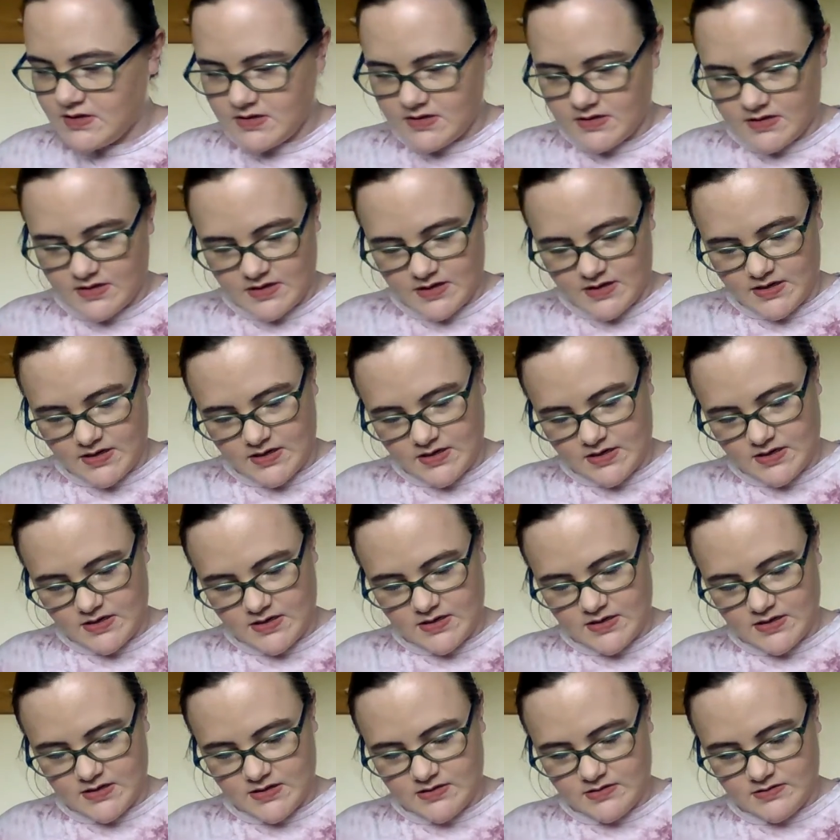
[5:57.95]

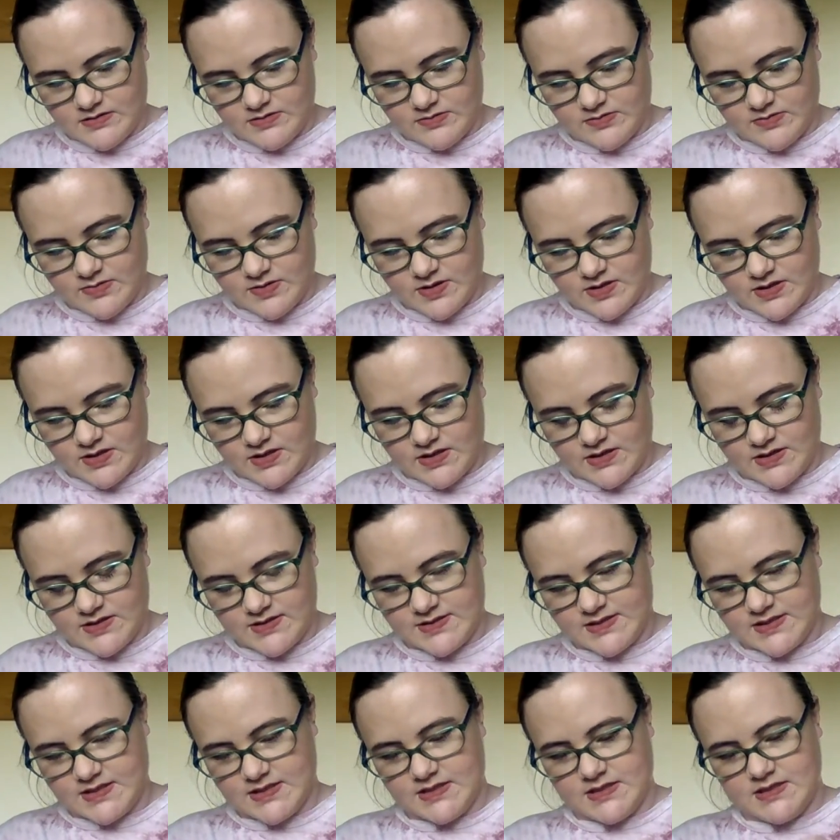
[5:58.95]
And this one is
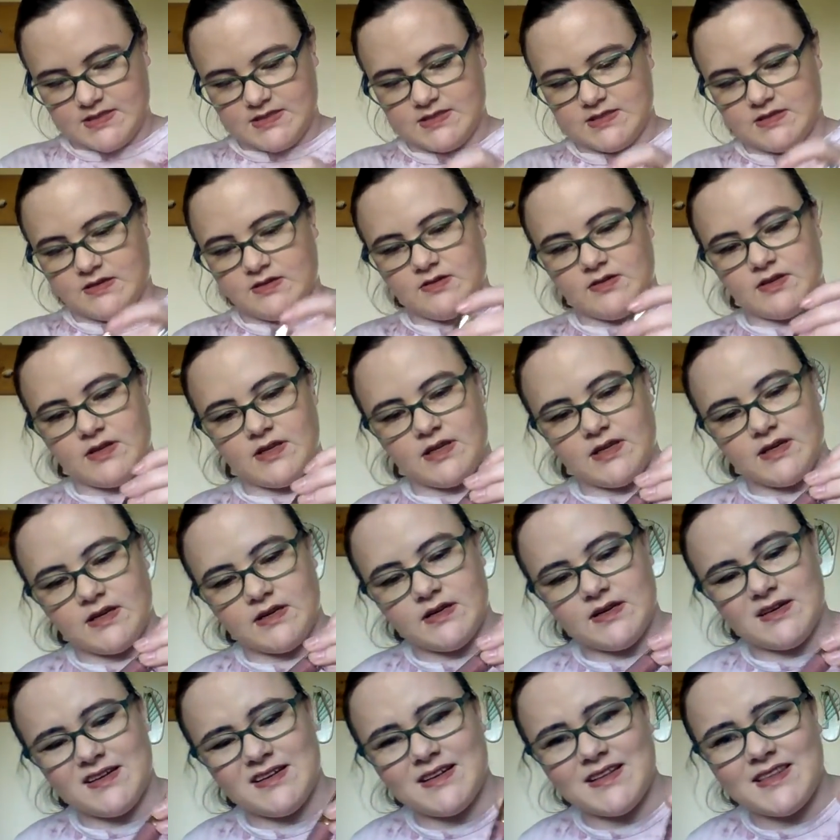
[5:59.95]
in Dolly.
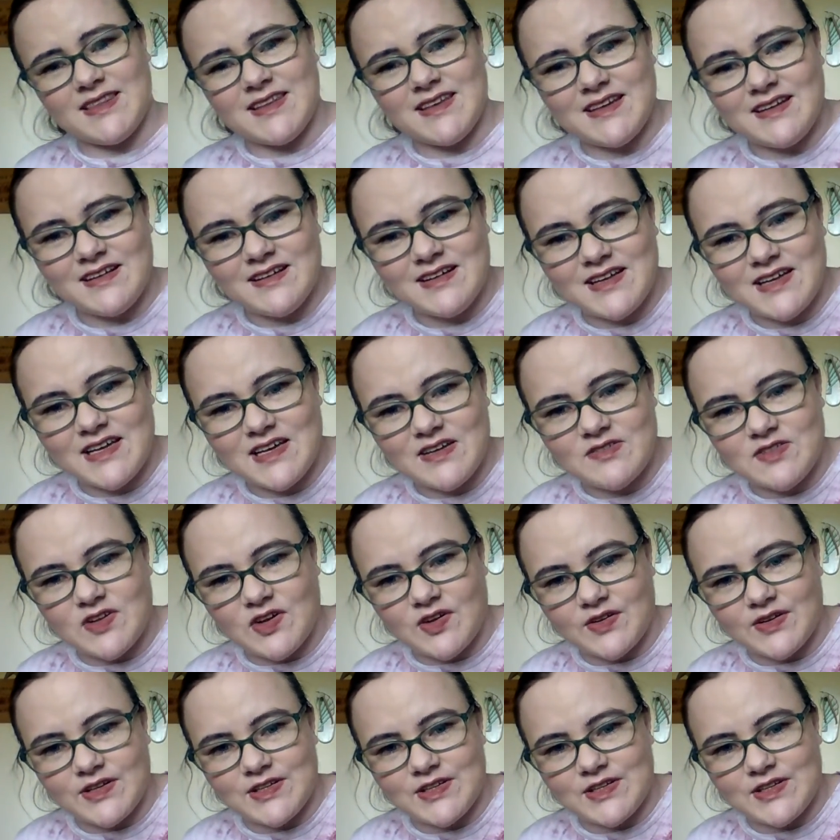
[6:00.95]
I think I already had Dolly